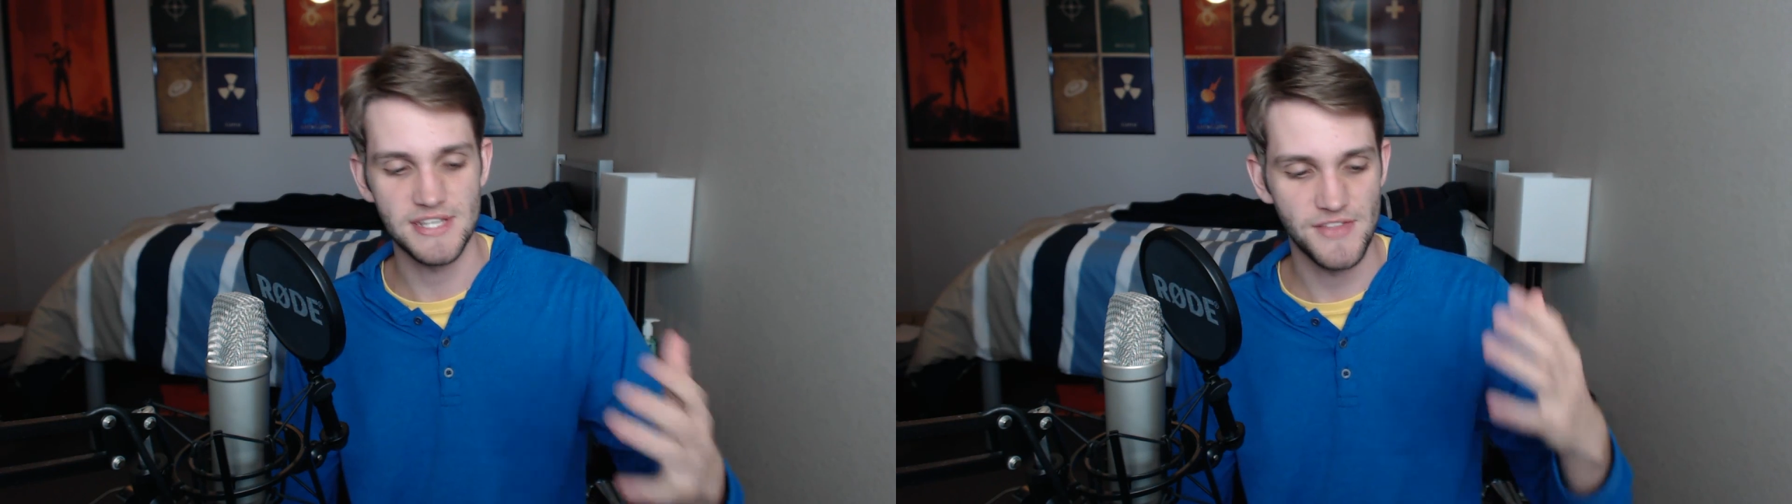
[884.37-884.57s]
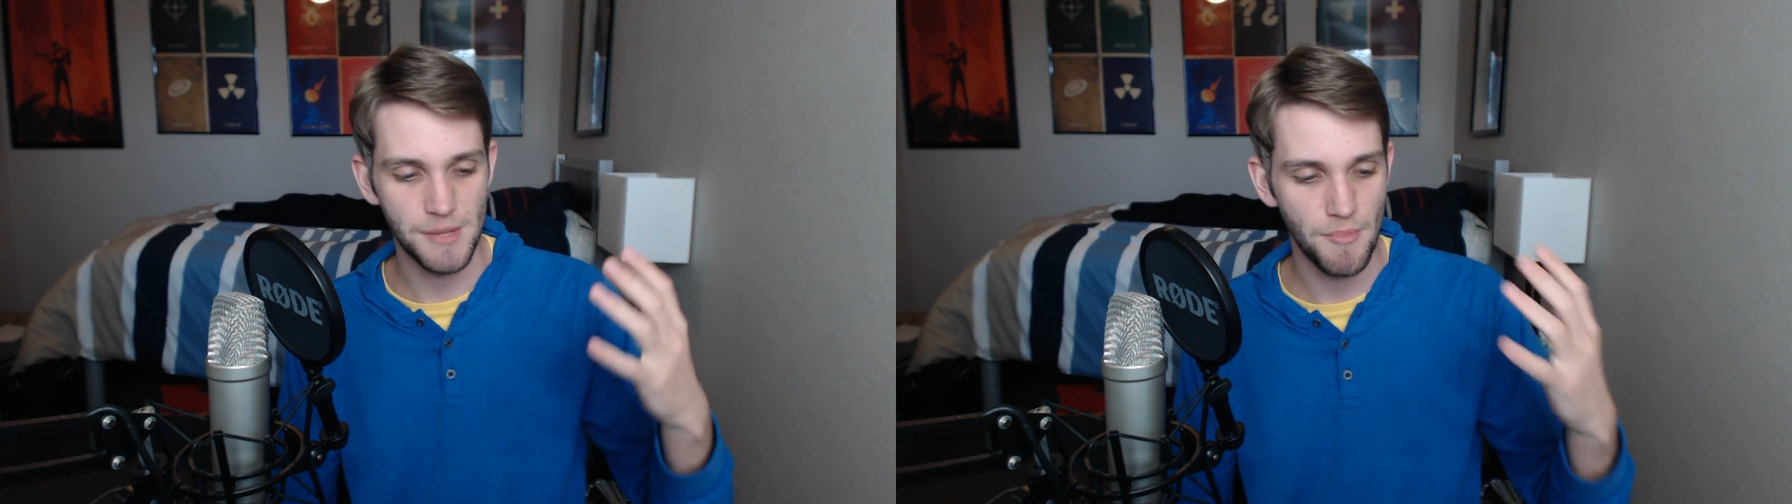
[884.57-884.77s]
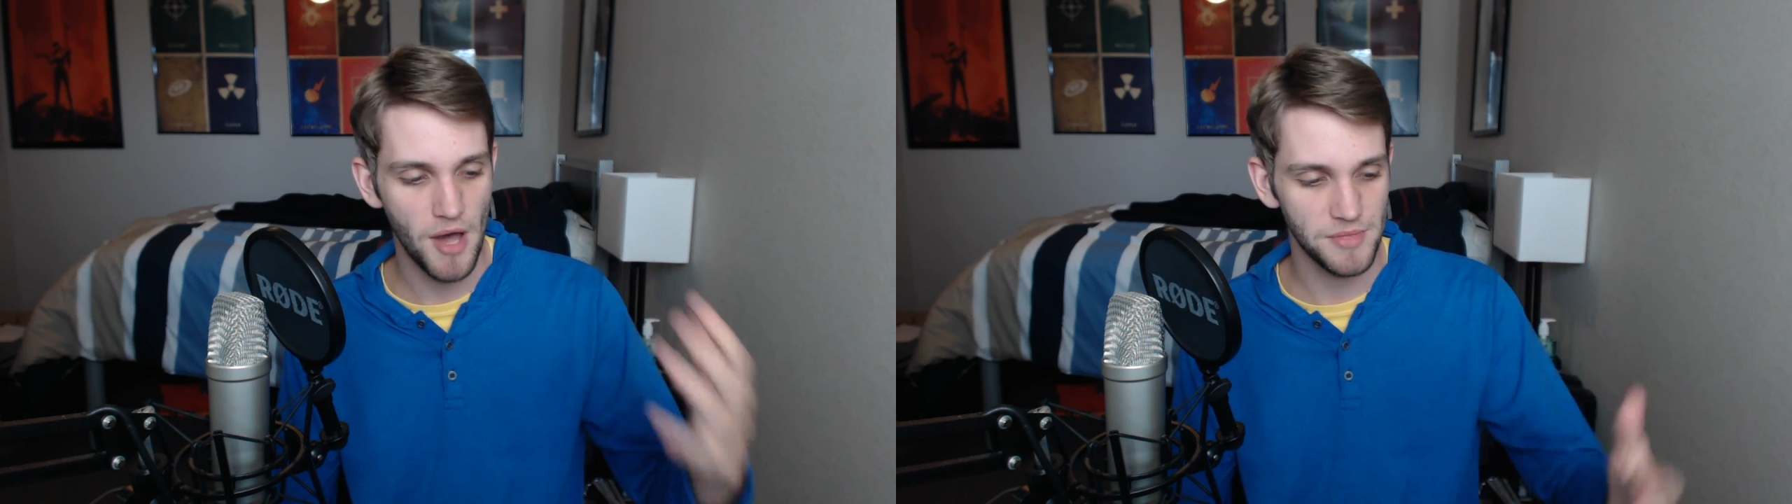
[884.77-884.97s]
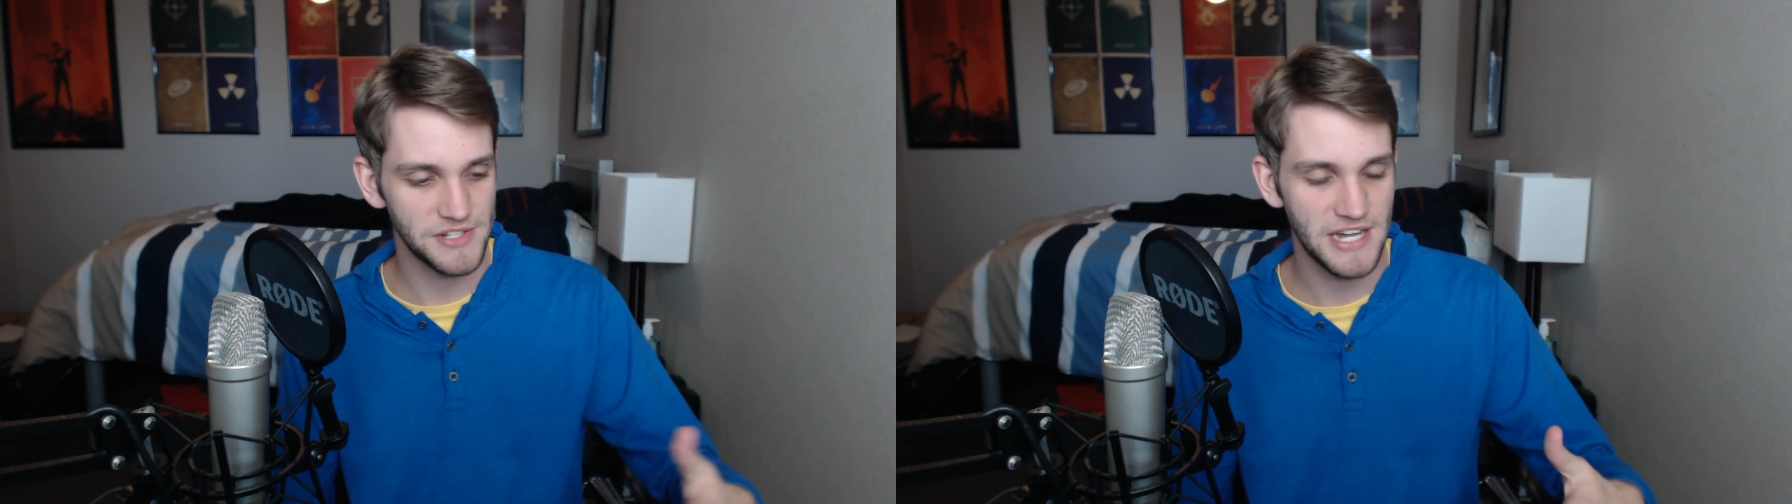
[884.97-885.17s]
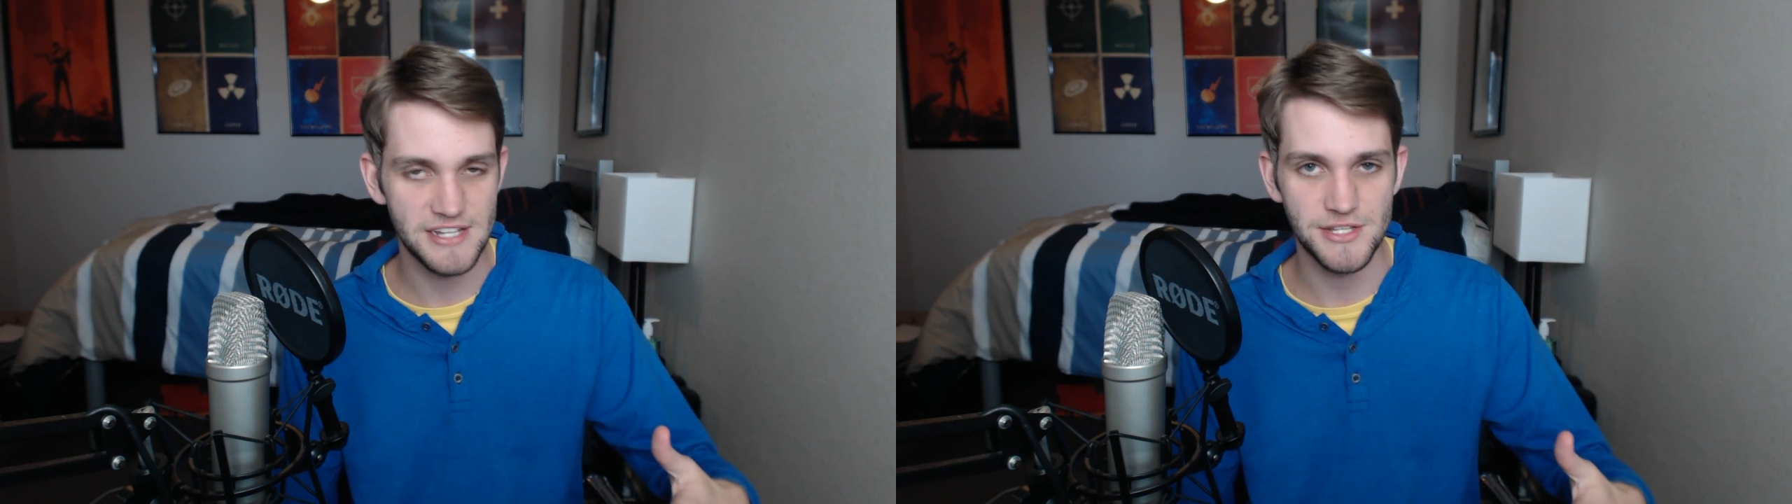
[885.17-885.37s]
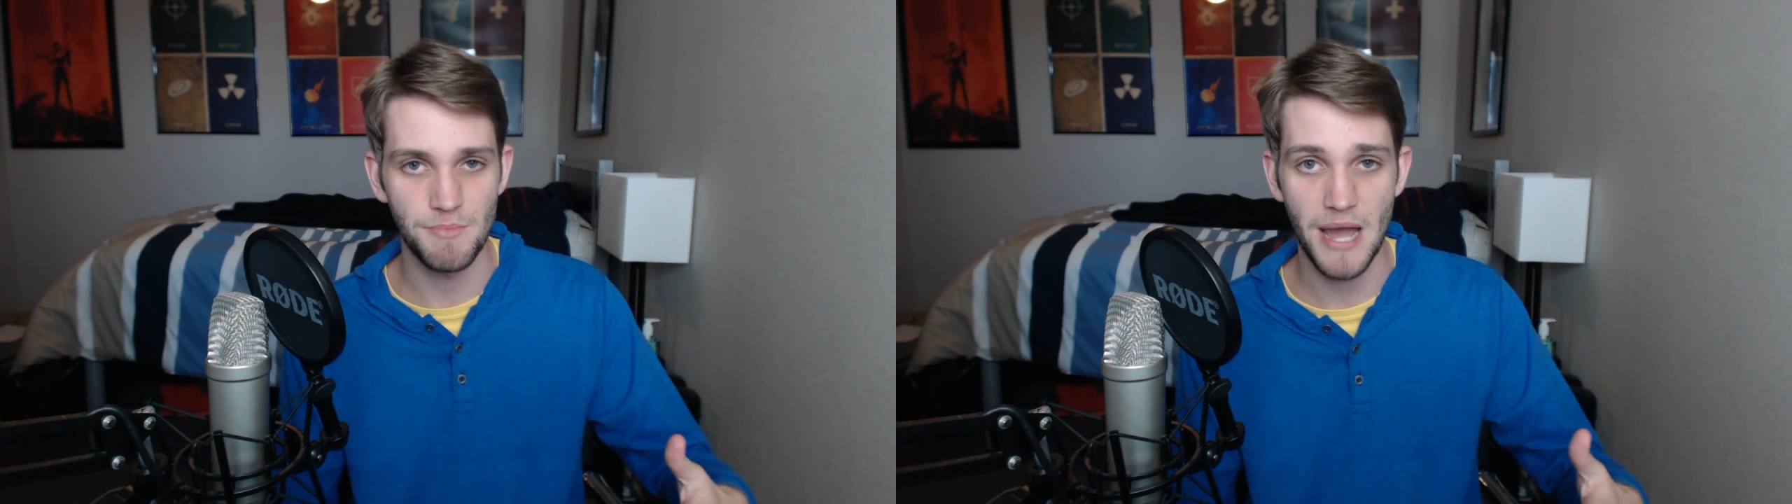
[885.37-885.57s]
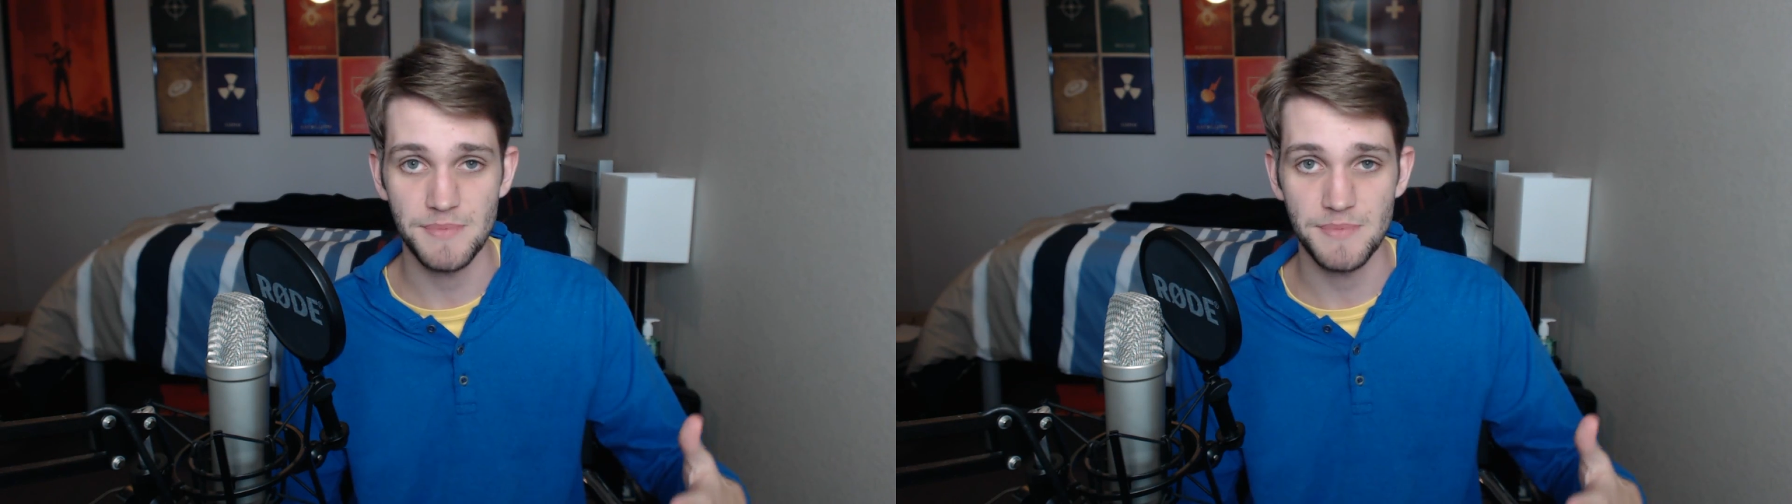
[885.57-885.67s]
I think Mob of the Dead is the map